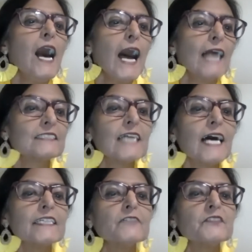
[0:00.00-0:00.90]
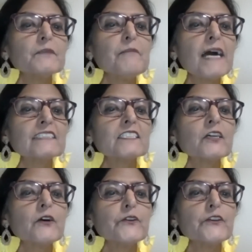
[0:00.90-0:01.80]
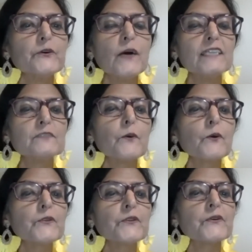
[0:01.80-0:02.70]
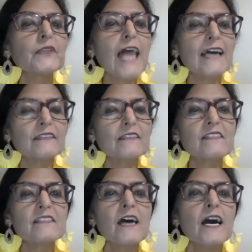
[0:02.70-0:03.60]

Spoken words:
As daughter of the Mexico-US borderlands,